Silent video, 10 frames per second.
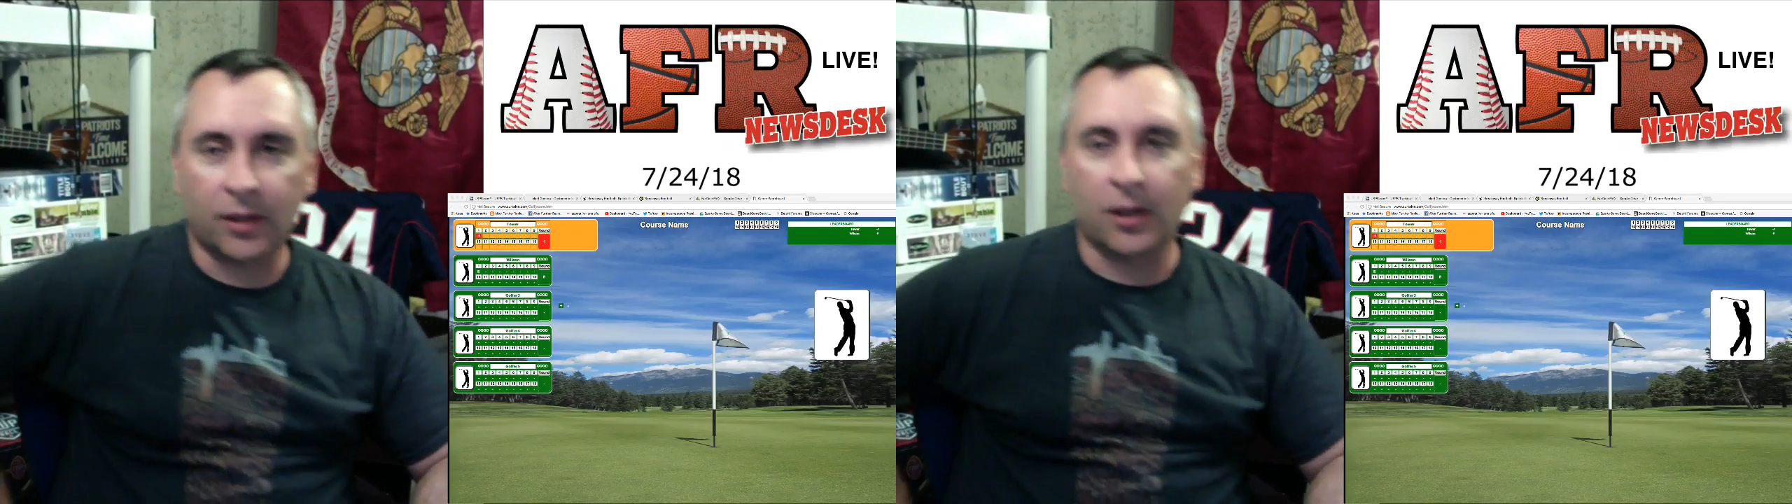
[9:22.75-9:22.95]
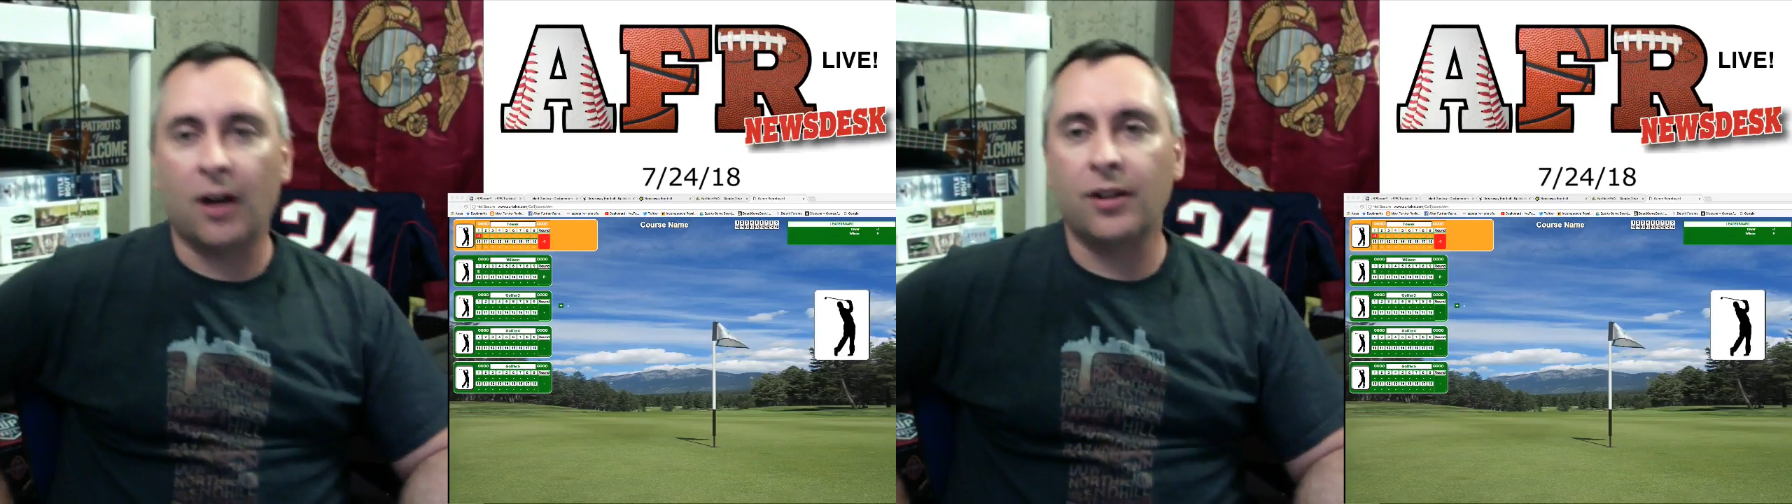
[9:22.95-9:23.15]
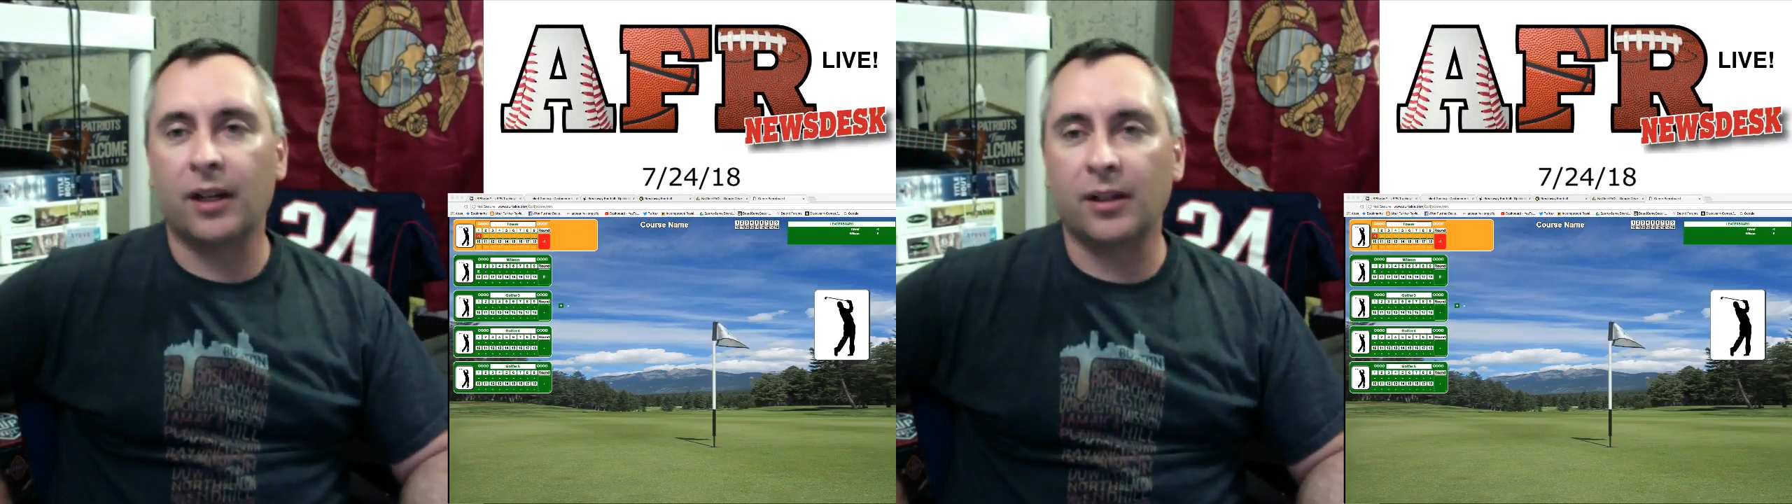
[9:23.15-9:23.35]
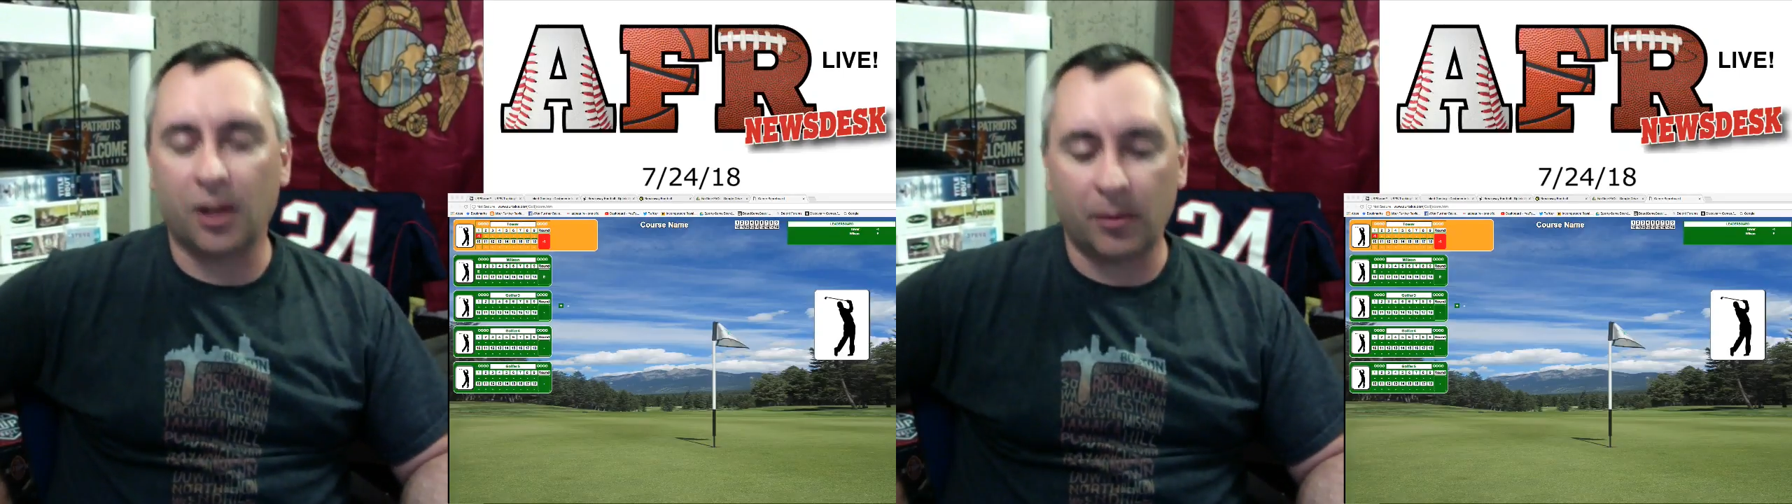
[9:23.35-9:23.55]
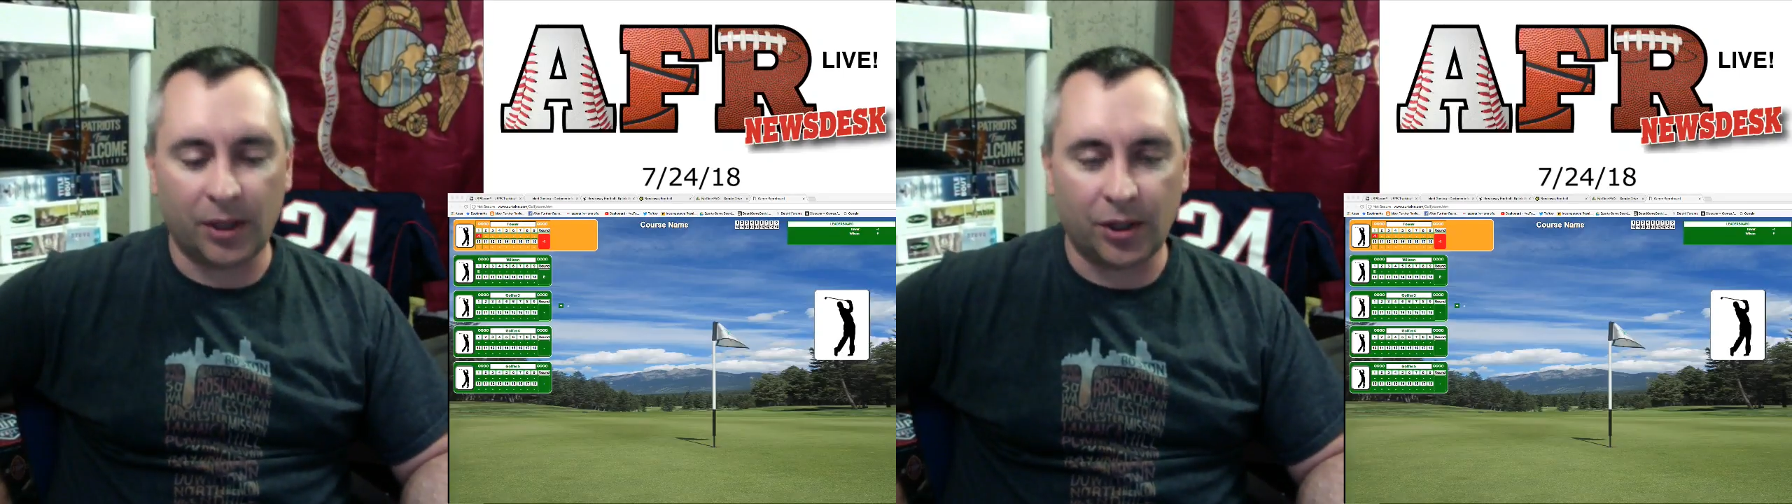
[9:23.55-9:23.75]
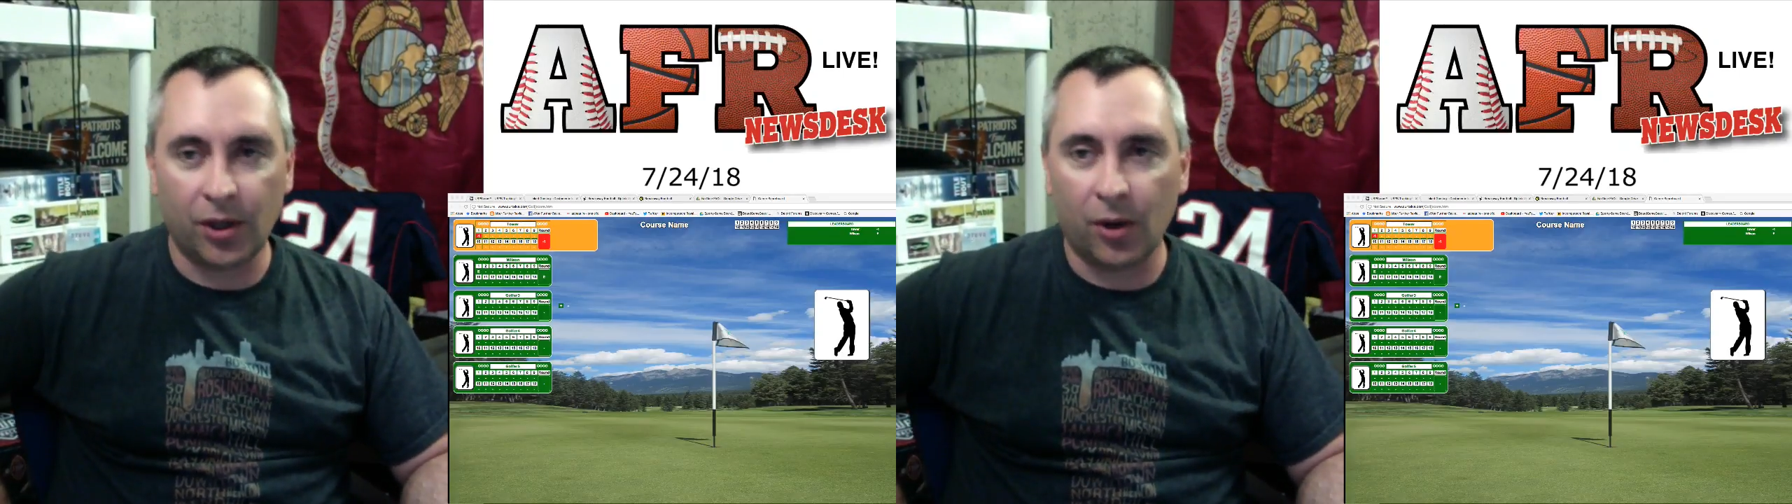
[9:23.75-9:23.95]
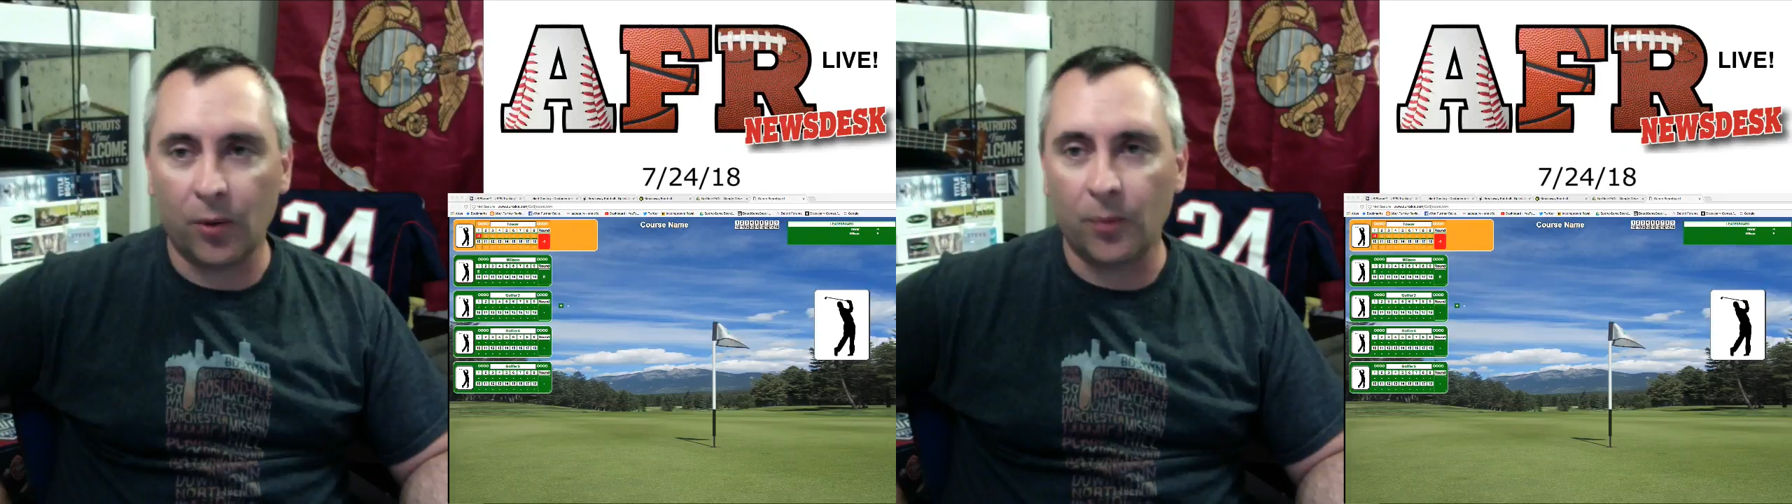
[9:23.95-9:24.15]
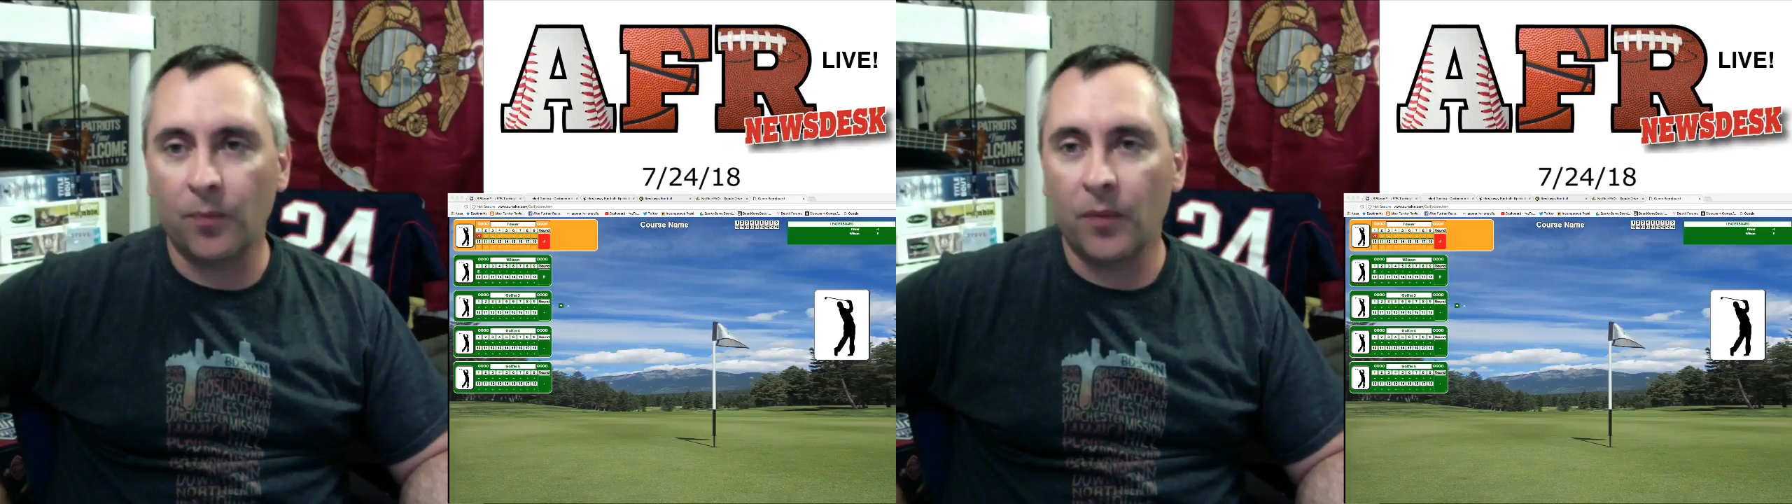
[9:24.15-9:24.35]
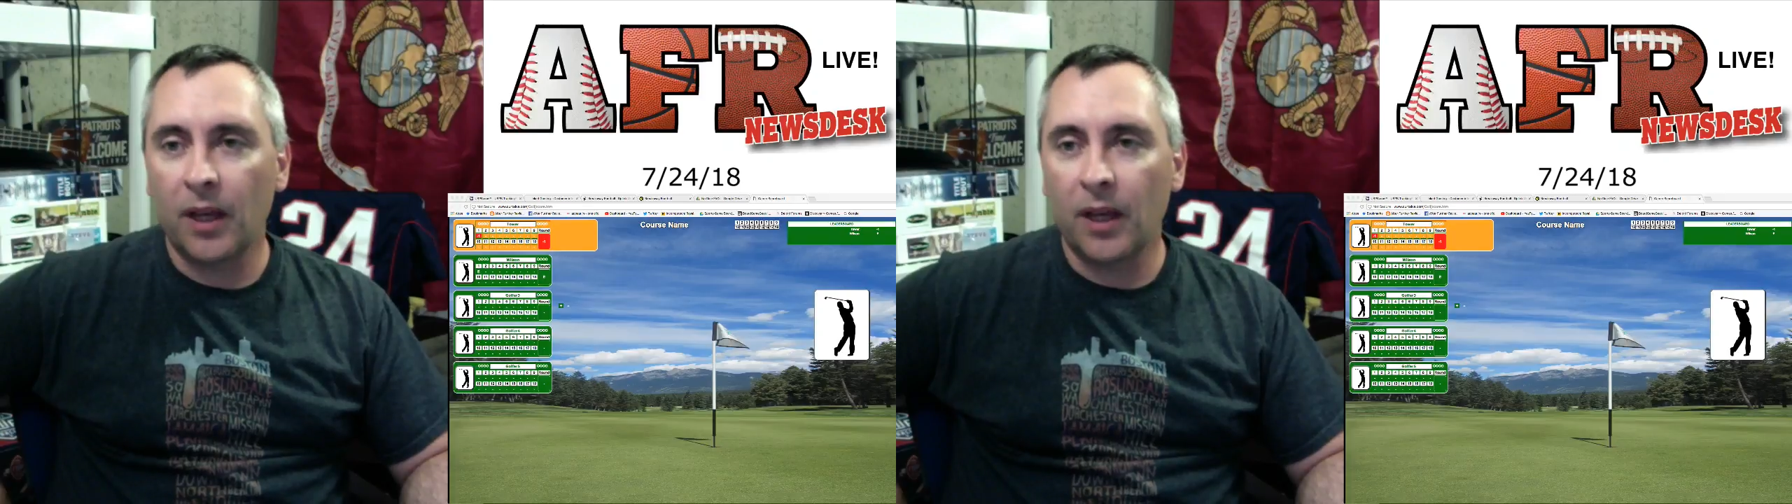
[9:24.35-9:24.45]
card set is going to be shown.